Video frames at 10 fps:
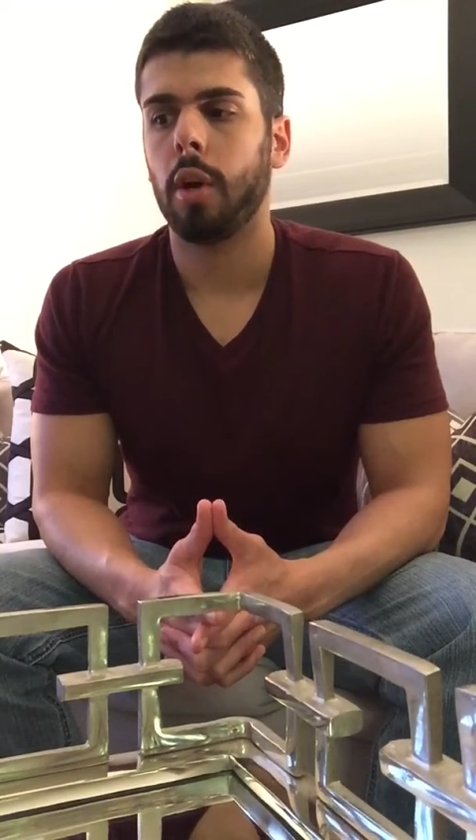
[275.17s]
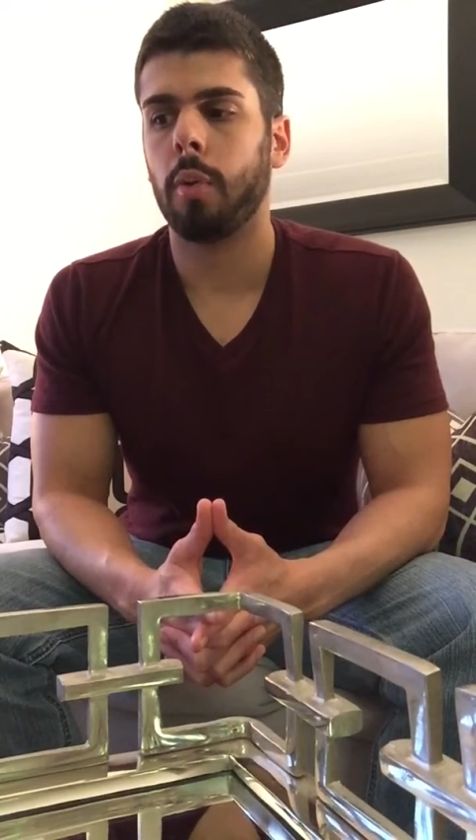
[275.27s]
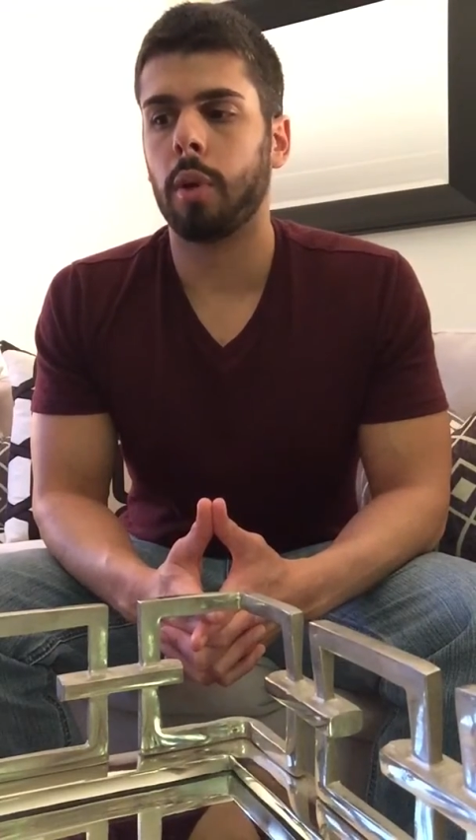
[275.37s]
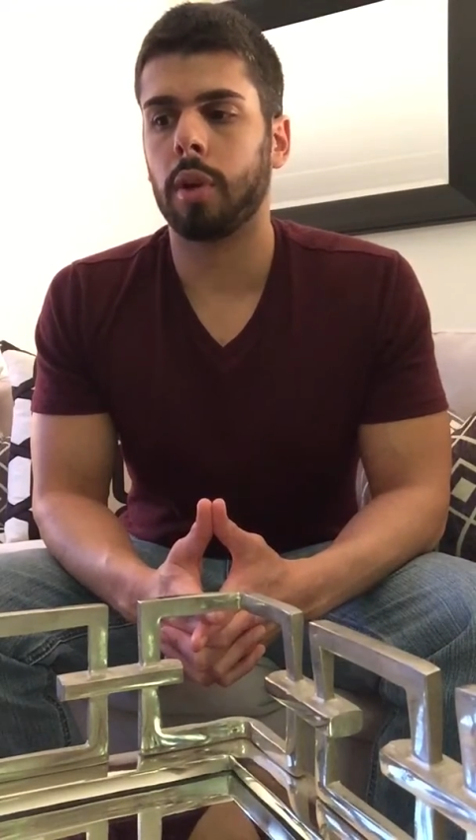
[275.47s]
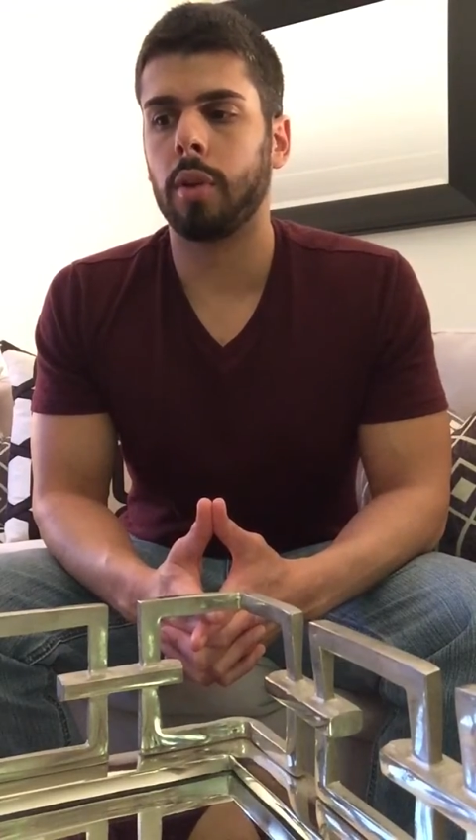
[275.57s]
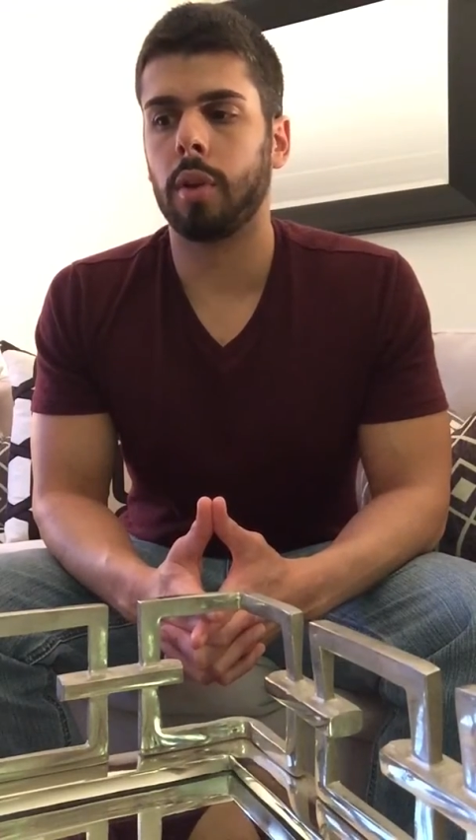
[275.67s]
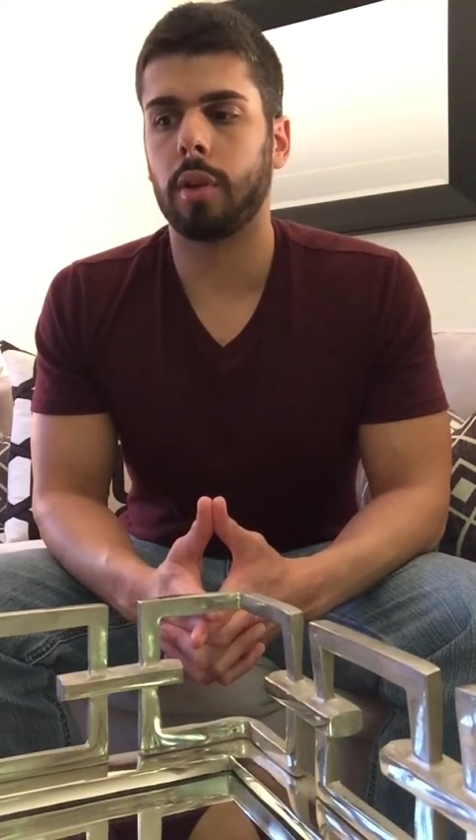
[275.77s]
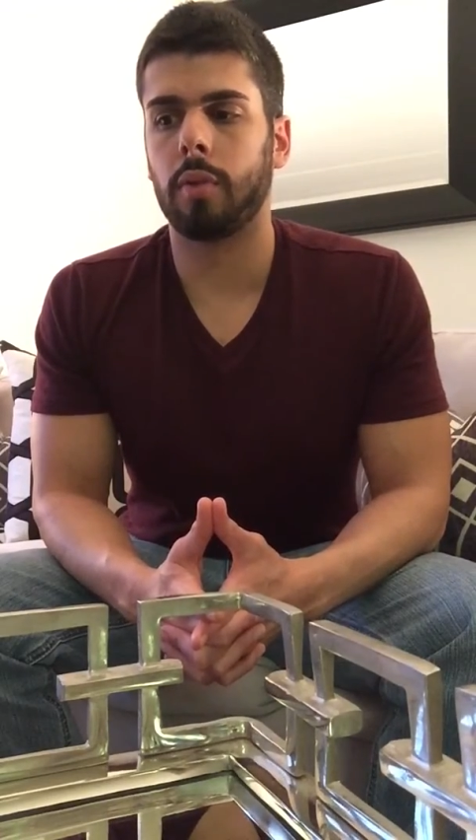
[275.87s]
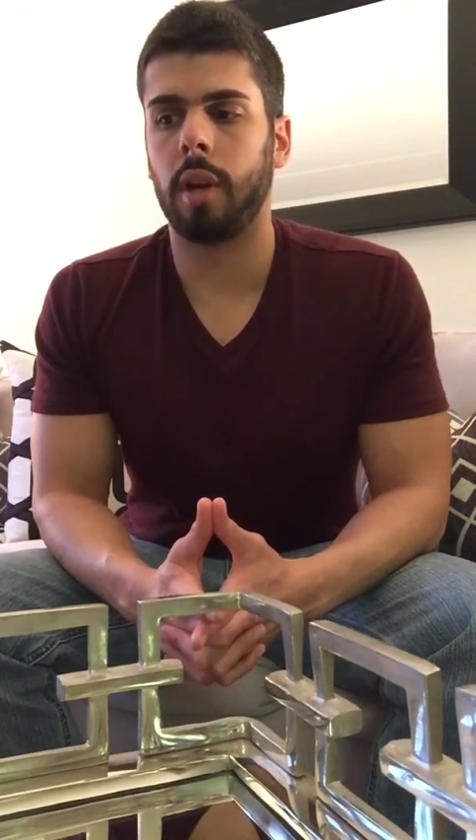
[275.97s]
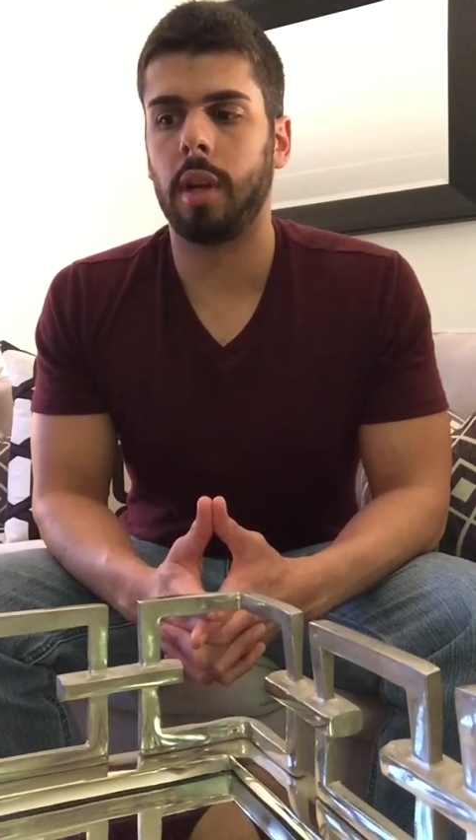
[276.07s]
working on a
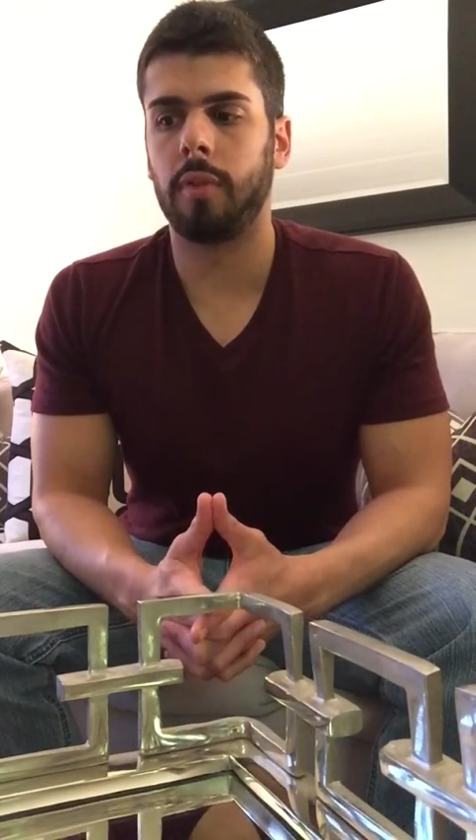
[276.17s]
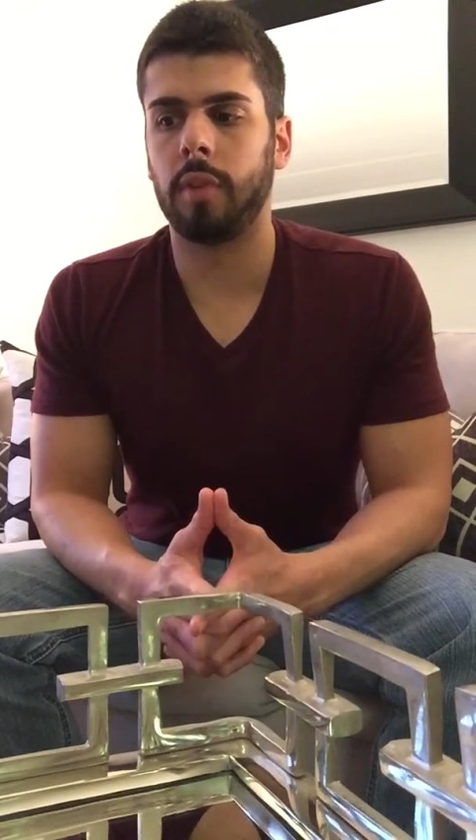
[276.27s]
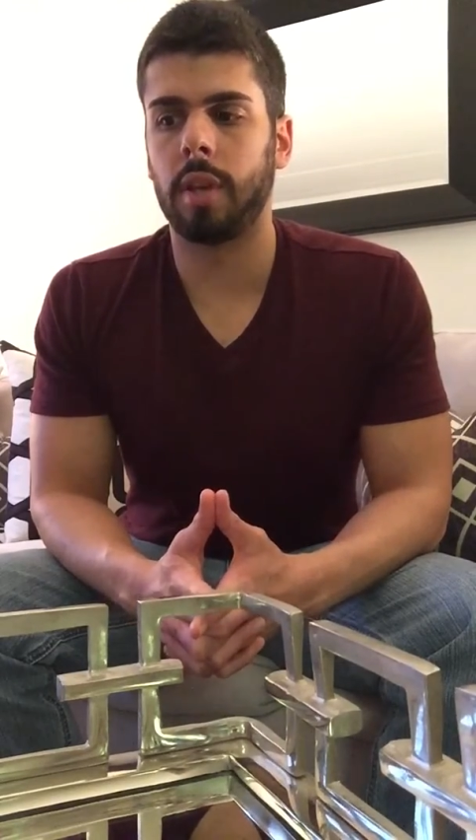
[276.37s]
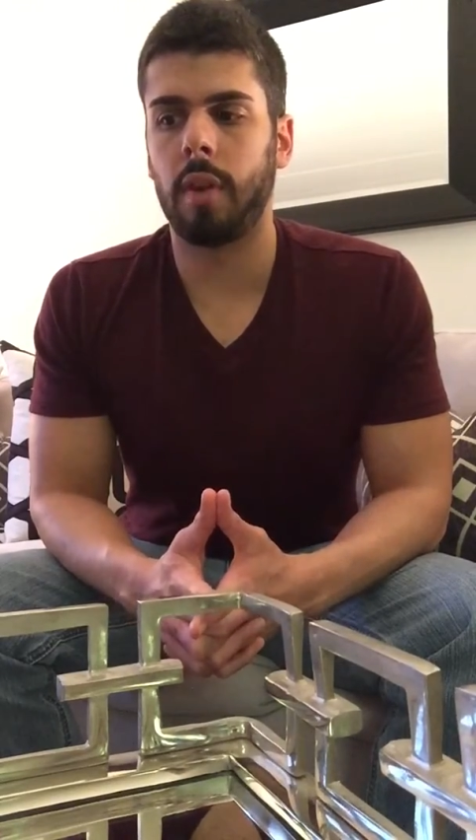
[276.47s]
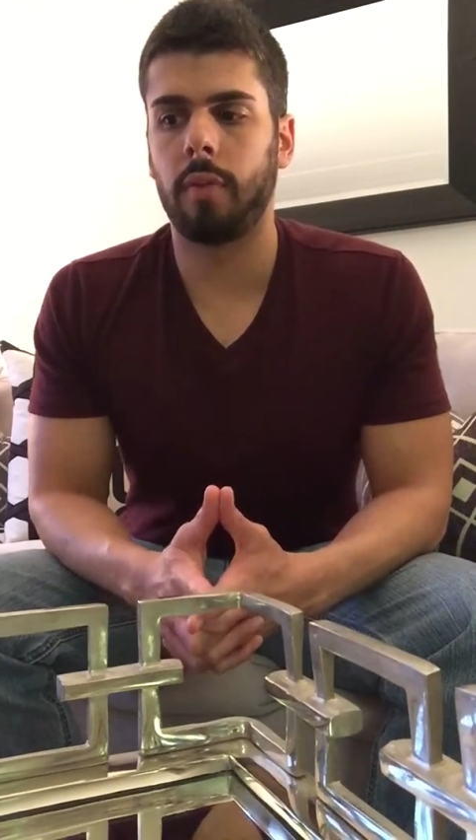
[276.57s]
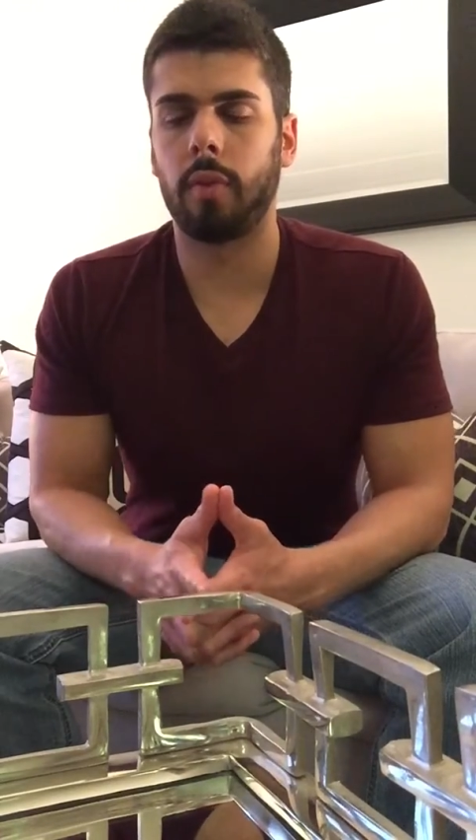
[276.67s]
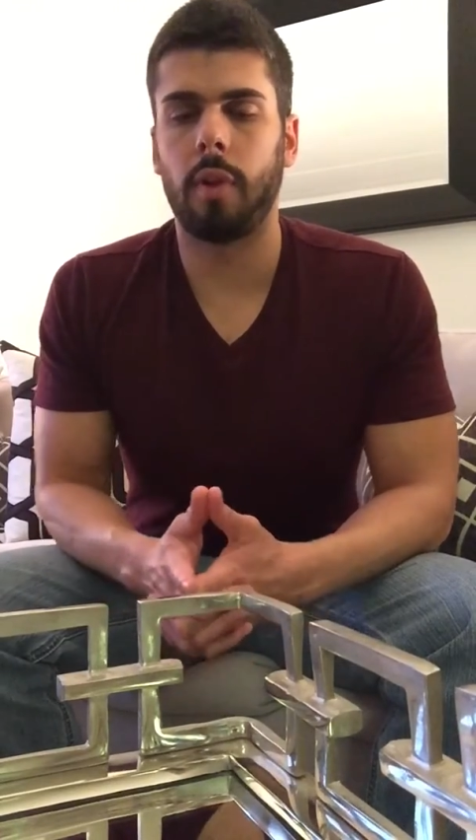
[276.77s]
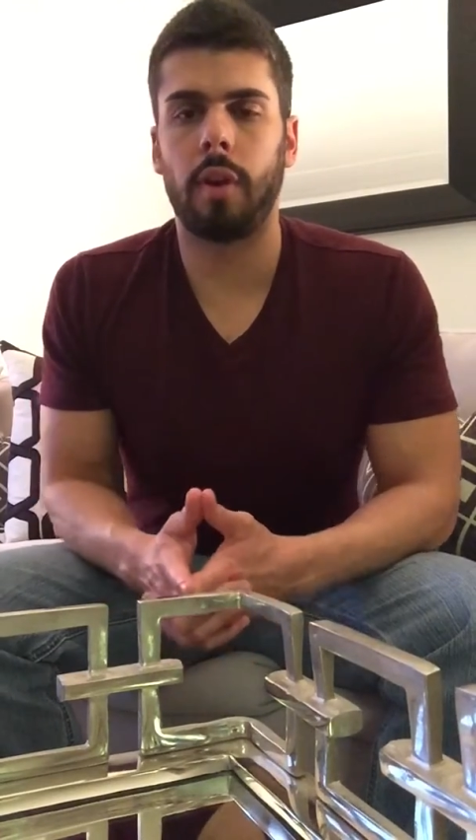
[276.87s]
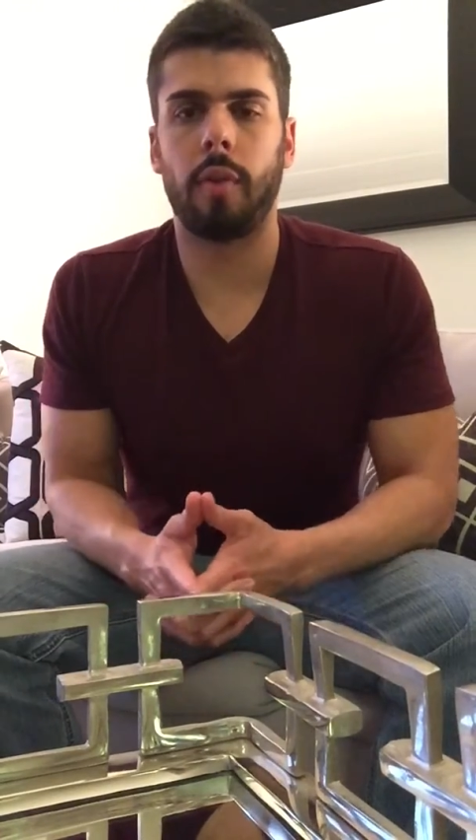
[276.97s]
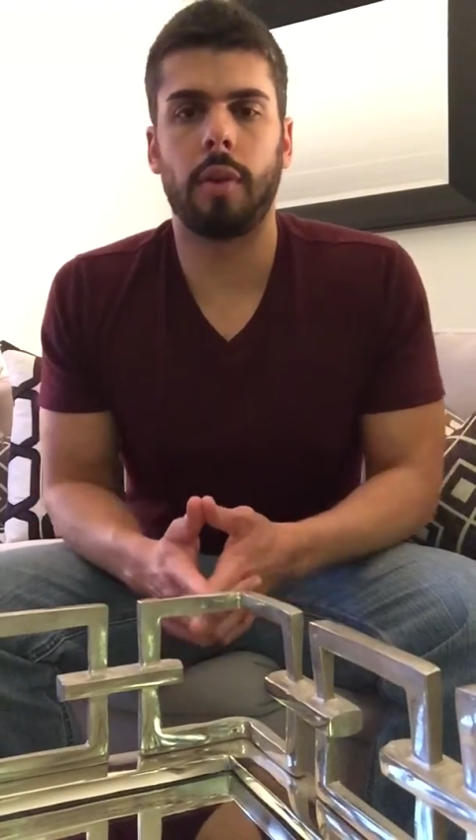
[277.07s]
creative endeavor
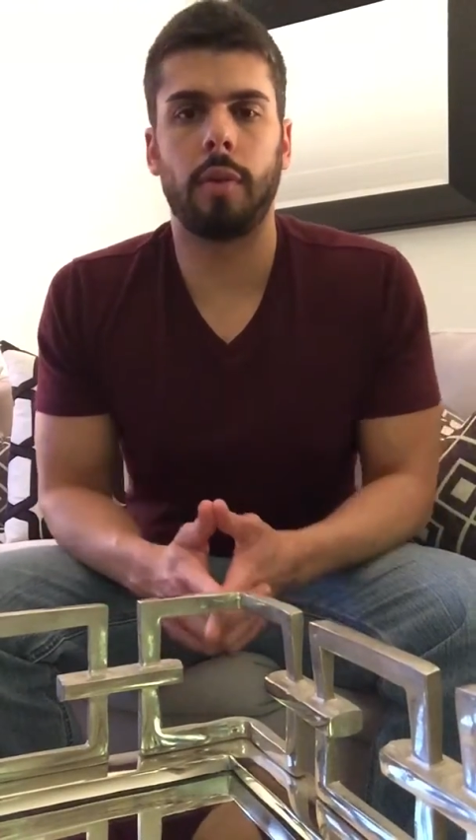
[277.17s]
right around